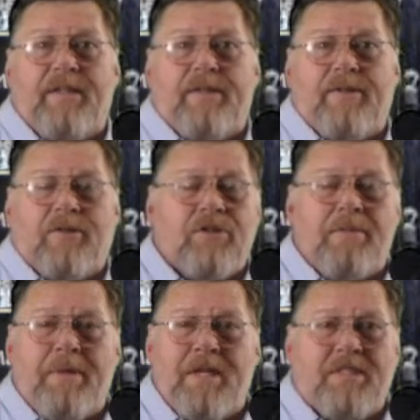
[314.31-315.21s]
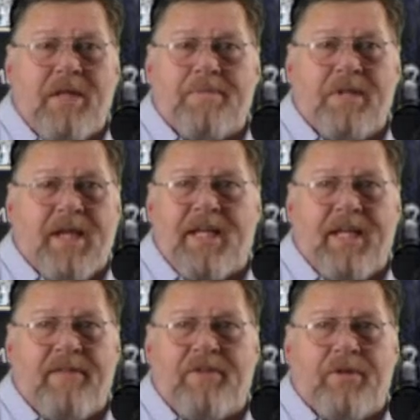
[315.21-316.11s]
Those are the best tips I can
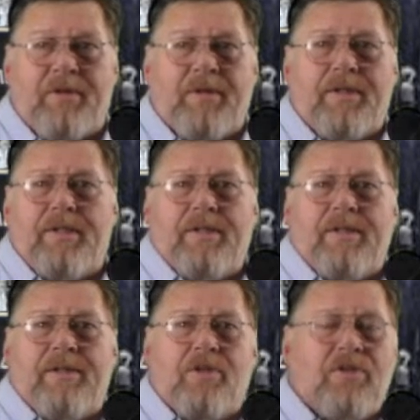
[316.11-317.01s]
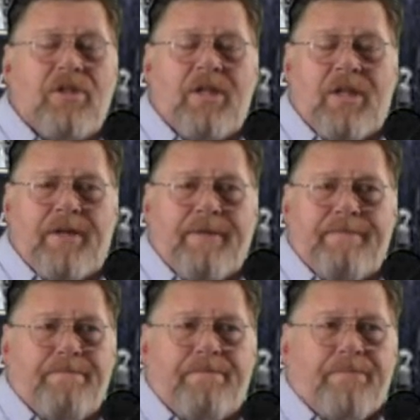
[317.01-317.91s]
give you. Those are
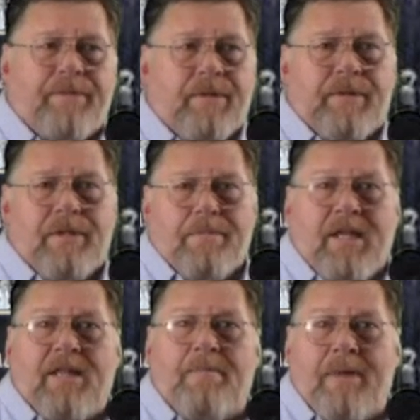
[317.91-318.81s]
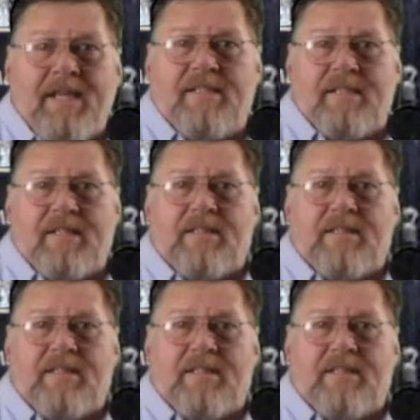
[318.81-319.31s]
to me, the basics.